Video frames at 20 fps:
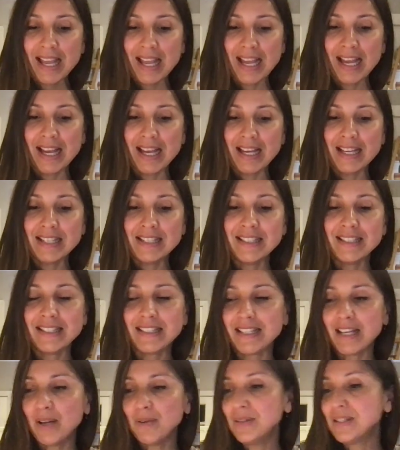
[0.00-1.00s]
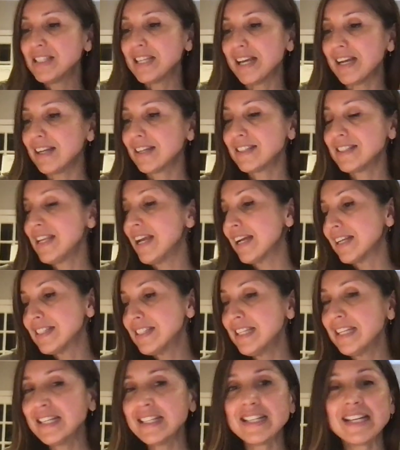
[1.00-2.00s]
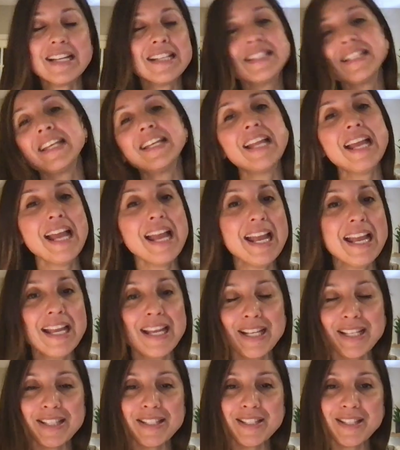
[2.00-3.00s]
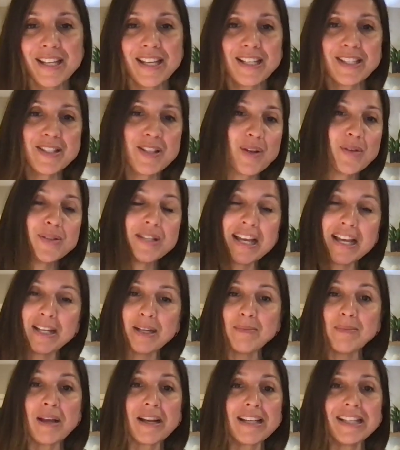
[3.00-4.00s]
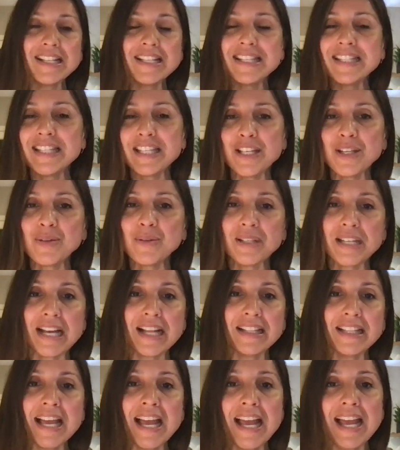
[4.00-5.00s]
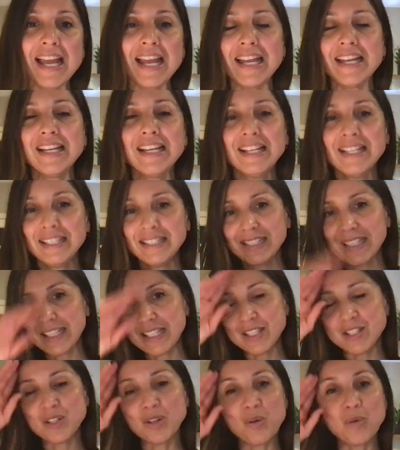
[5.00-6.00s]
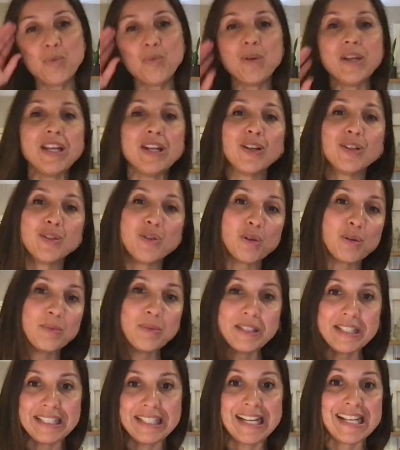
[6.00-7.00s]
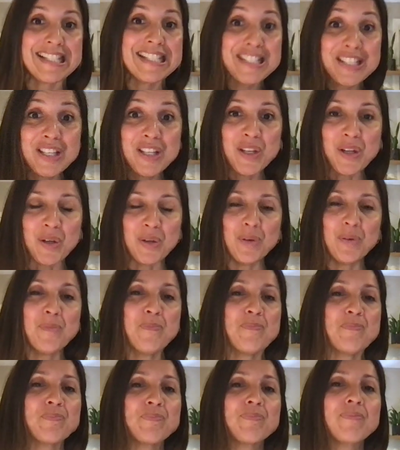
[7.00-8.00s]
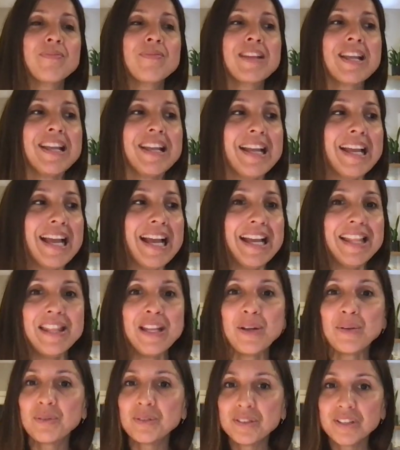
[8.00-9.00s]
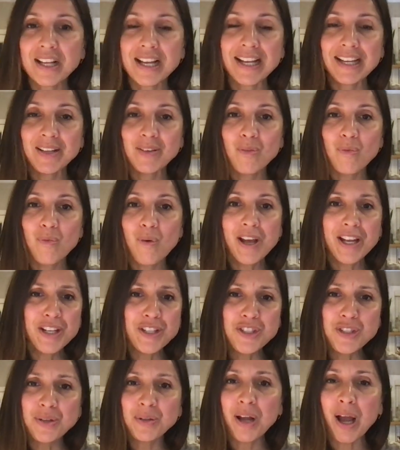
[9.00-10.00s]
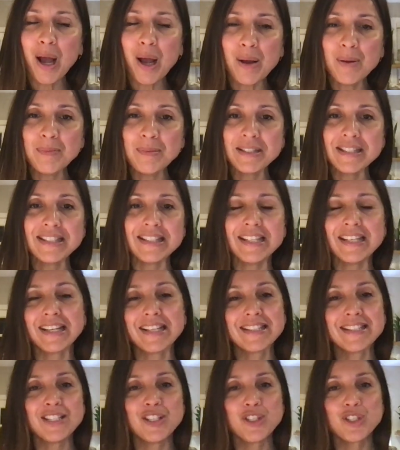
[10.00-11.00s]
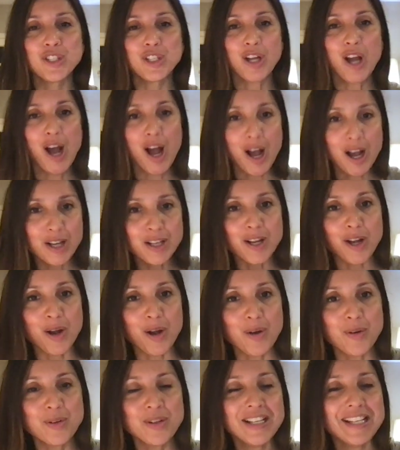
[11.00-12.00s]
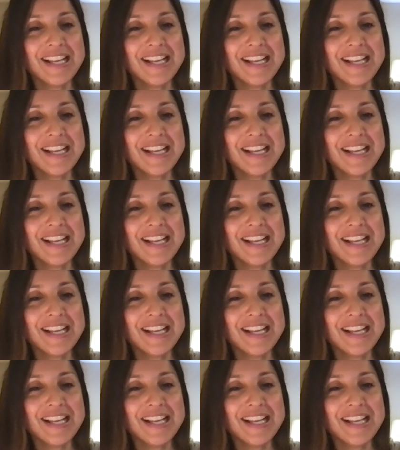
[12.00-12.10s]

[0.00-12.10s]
And I was texting, and I said, hey, it's like so sad I'm not going to see you in LA. Like, it's so weird. Normally I see you. And they were like, why don't you come and see us in Chicago?